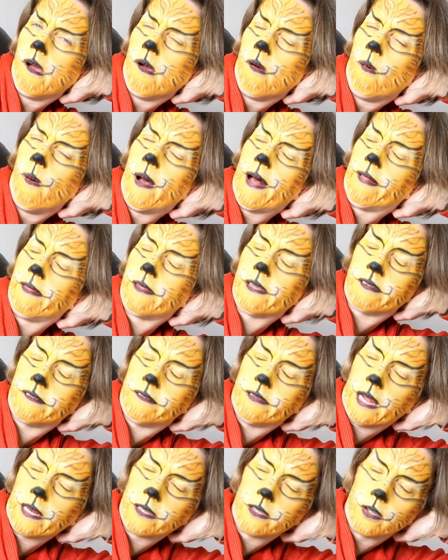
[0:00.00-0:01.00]
Well, this
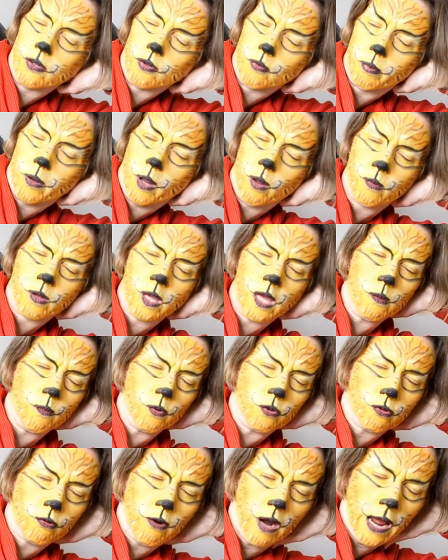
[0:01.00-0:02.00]
Daniel bloke, he
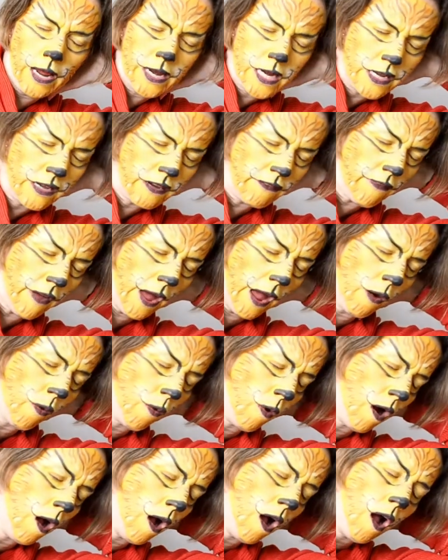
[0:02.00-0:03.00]
was right
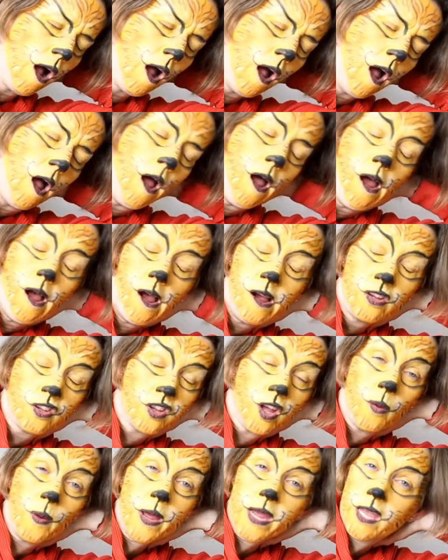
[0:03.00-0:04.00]
devout.
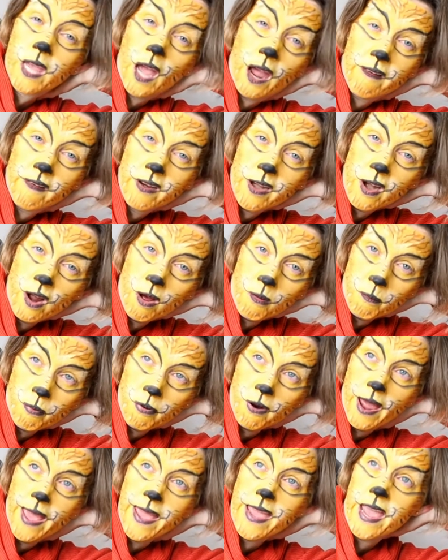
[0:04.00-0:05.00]
So he carried on
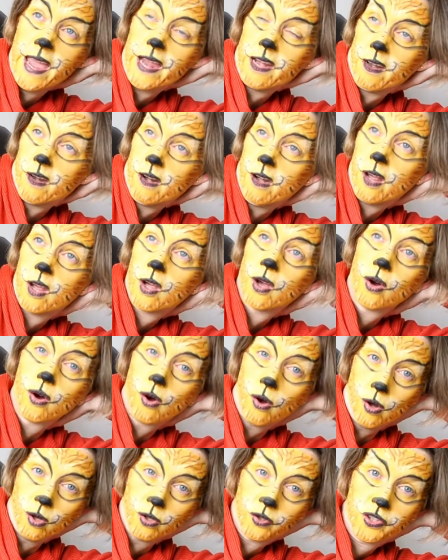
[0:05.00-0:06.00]
praying, and of
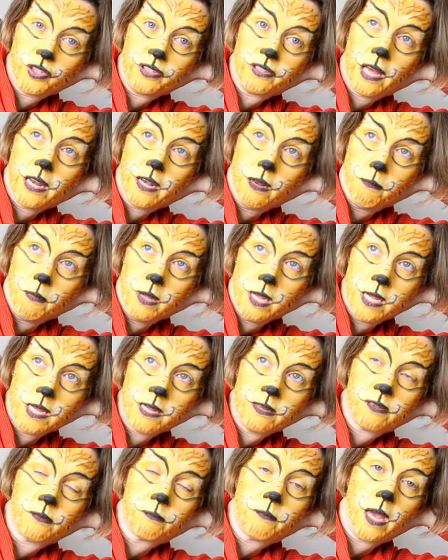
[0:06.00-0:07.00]
course his
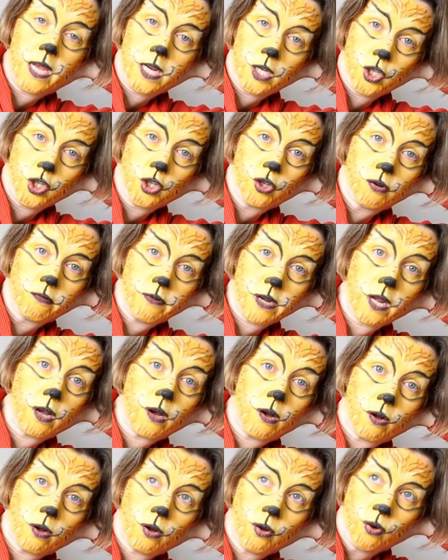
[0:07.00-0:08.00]
enemies made sure he
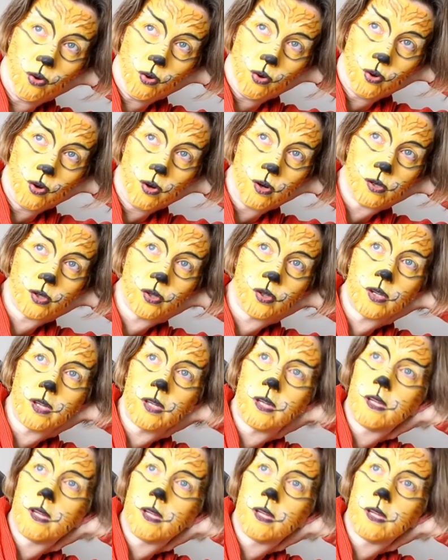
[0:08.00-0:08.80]
got caught.